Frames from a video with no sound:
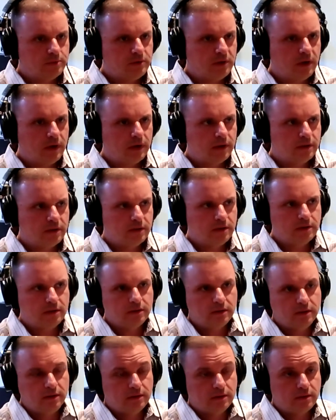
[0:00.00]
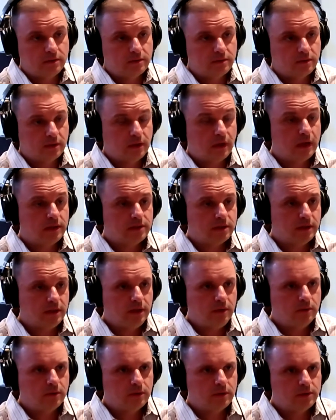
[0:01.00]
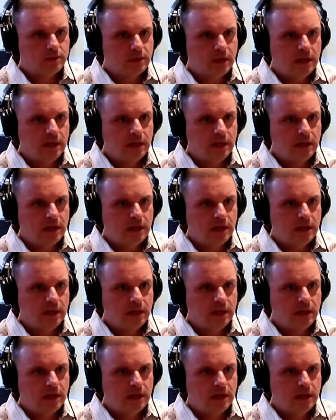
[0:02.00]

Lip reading: product and, there are lots of keywords,